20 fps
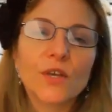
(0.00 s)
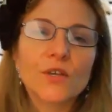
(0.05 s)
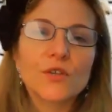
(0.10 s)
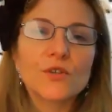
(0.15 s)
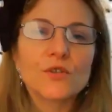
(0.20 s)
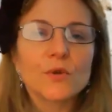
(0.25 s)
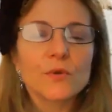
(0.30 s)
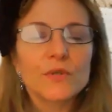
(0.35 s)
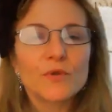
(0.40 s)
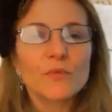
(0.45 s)

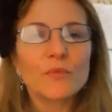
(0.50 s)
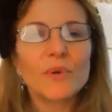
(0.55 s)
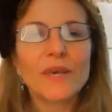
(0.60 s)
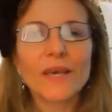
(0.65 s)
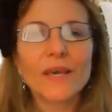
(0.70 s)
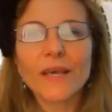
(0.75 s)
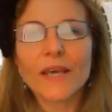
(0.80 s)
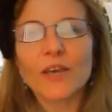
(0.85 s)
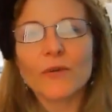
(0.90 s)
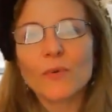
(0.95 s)
So it's
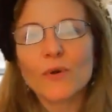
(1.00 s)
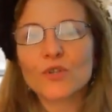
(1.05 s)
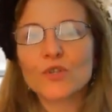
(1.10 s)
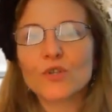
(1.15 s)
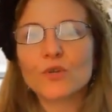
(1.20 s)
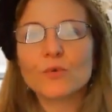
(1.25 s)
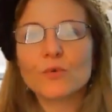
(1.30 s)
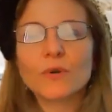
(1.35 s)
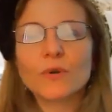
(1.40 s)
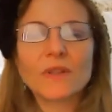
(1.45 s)
being able
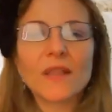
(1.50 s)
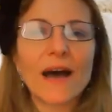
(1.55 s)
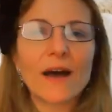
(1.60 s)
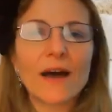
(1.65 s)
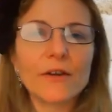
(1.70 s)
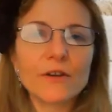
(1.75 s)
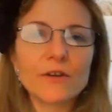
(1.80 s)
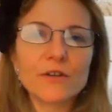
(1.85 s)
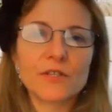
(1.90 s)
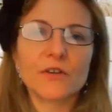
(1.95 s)
to
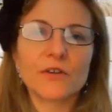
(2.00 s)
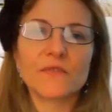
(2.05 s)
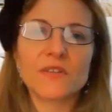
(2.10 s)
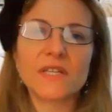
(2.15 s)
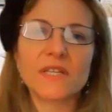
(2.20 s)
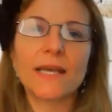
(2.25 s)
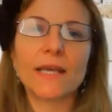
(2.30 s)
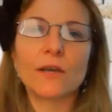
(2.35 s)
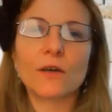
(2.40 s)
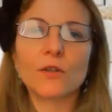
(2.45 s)
allow yourself
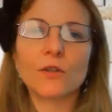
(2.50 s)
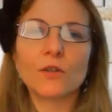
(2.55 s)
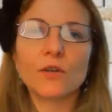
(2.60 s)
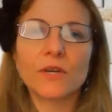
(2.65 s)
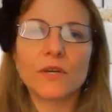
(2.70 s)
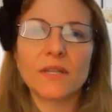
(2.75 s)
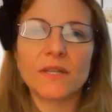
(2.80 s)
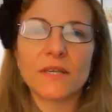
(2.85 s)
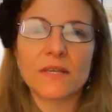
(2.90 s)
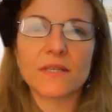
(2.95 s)
to take a
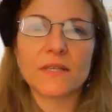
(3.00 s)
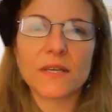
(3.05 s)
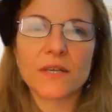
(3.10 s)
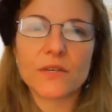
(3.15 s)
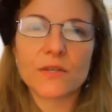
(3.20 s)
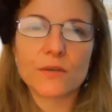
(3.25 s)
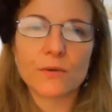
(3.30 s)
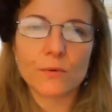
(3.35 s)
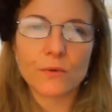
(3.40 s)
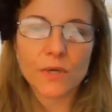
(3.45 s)
look at these
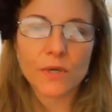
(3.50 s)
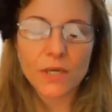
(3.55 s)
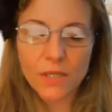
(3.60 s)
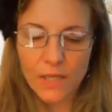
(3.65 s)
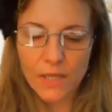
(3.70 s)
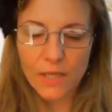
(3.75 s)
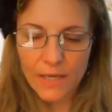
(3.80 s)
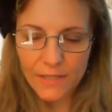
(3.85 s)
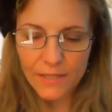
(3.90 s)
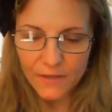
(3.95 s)
things and
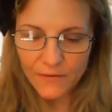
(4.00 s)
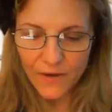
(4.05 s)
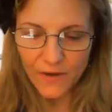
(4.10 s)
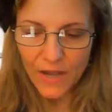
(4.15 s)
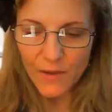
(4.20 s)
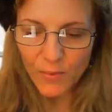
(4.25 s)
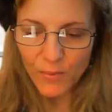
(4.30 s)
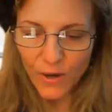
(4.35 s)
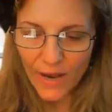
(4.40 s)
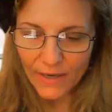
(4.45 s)
realize if
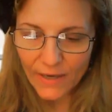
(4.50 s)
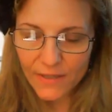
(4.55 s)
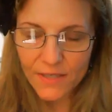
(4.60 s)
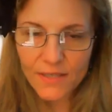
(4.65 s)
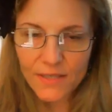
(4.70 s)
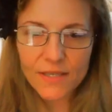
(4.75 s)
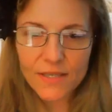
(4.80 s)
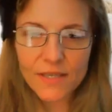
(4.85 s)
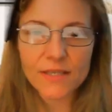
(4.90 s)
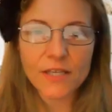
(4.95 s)
I
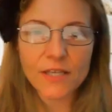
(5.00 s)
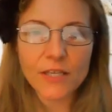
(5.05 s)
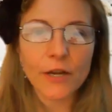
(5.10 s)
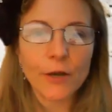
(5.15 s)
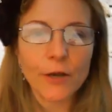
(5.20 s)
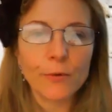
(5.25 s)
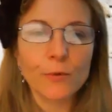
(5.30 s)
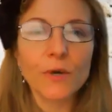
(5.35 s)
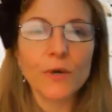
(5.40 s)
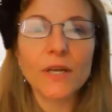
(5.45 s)
practice this in
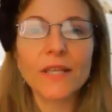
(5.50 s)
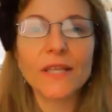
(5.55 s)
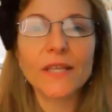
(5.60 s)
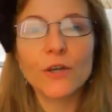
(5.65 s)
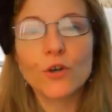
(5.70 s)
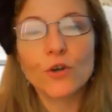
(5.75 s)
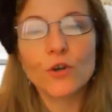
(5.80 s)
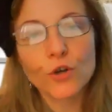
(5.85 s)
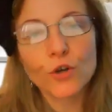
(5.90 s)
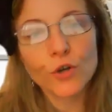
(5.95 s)
a really
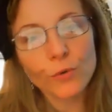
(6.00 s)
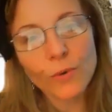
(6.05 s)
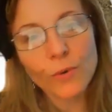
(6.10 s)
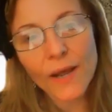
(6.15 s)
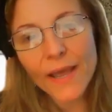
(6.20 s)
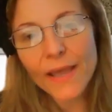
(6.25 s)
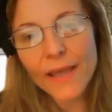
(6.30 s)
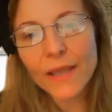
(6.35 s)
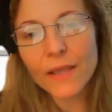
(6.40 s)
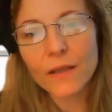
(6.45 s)
good
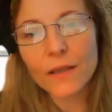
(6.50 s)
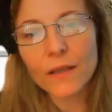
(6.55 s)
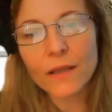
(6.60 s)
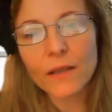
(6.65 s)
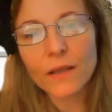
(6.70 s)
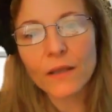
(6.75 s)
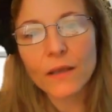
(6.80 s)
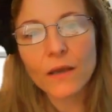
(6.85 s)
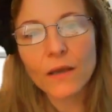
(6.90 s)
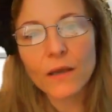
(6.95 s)
way,
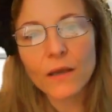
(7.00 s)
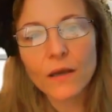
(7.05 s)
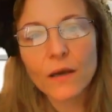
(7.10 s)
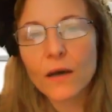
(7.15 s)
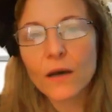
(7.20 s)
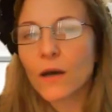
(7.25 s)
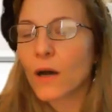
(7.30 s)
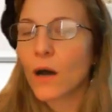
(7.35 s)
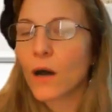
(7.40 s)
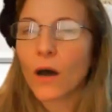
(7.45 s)

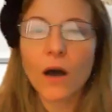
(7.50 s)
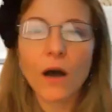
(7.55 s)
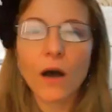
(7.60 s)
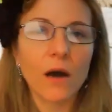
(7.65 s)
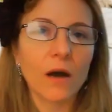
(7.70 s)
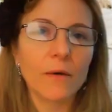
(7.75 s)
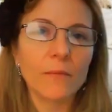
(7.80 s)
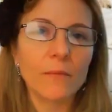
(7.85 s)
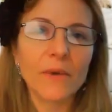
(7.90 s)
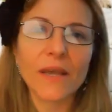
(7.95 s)

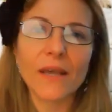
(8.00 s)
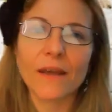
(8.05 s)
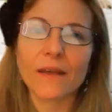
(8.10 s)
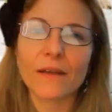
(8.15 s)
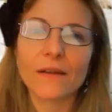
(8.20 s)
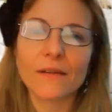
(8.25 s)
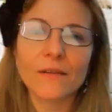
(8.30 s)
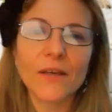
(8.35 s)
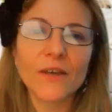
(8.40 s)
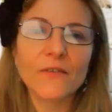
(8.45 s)
oh man,
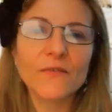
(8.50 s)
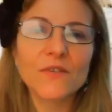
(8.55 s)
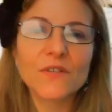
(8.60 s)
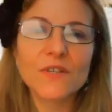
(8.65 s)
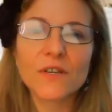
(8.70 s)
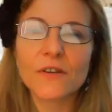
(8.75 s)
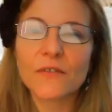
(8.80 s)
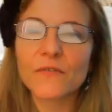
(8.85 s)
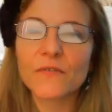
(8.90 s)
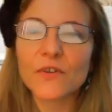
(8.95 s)
life
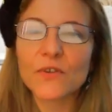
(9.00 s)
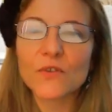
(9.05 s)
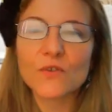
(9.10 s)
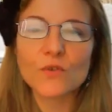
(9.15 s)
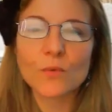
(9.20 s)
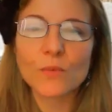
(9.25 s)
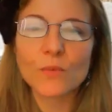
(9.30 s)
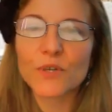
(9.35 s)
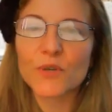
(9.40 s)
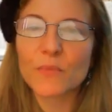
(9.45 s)
is going to feel
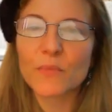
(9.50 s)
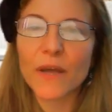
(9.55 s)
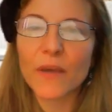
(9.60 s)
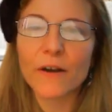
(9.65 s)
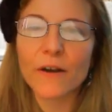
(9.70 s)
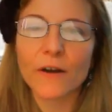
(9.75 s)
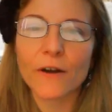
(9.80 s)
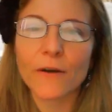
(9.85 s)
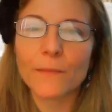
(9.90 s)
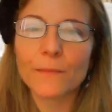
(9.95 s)
so much
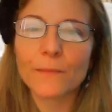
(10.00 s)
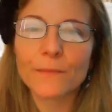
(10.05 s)
better.